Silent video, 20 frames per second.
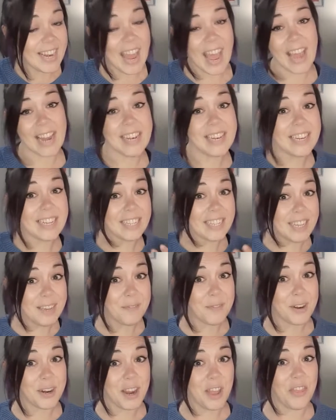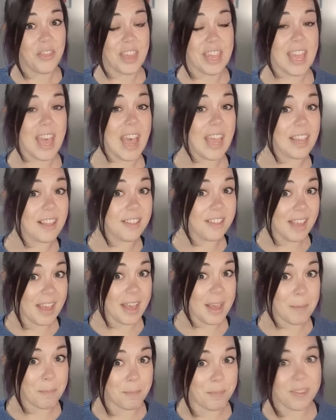and deliver the
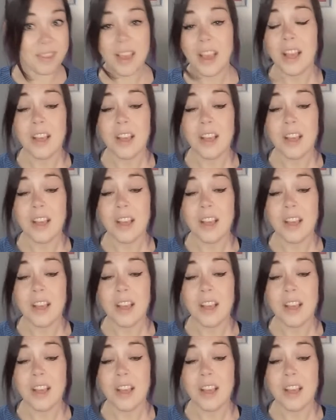exams.